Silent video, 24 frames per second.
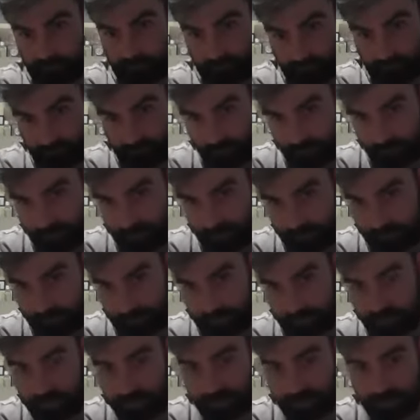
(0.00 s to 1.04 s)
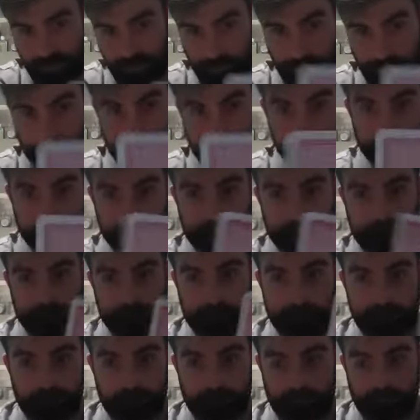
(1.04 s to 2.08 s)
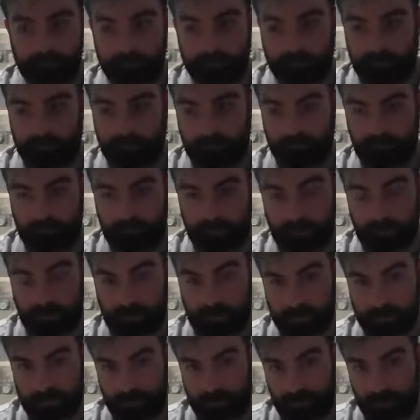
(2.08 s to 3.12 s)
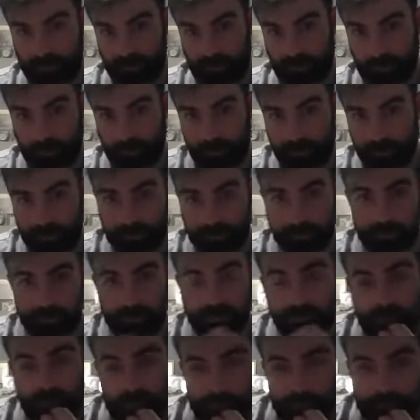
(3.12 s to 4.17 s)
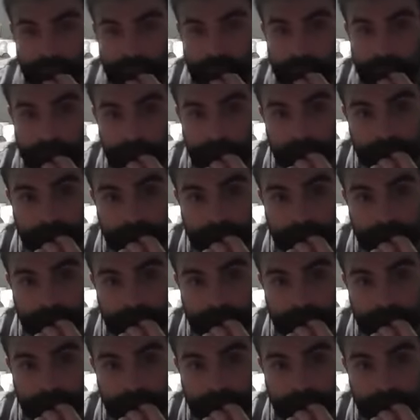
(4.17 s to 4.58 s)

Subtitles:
Oh, Sophia, change the scenery. Okay, getting to the end now, guys. Keep it up.